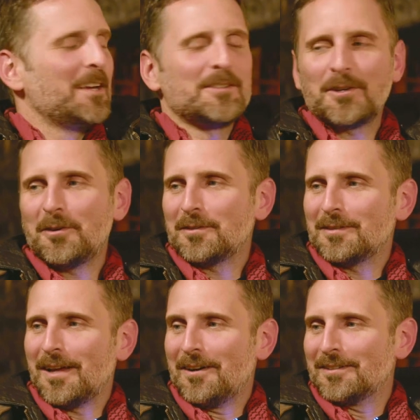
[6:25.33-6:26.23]
So,
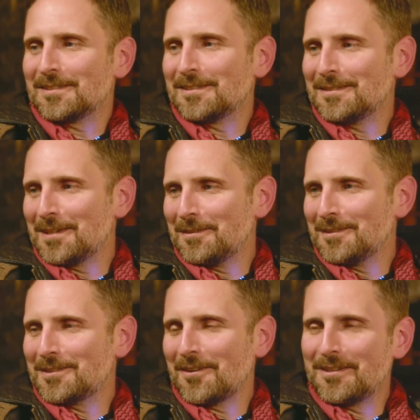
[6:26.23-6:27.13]
Alan,
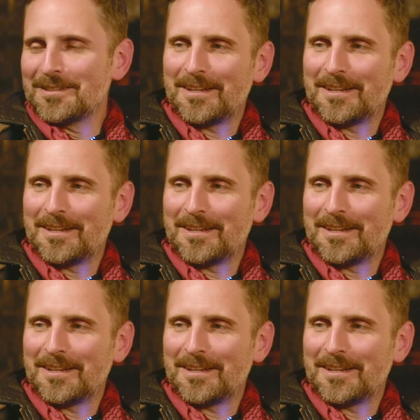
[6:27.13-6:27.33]
given Sean's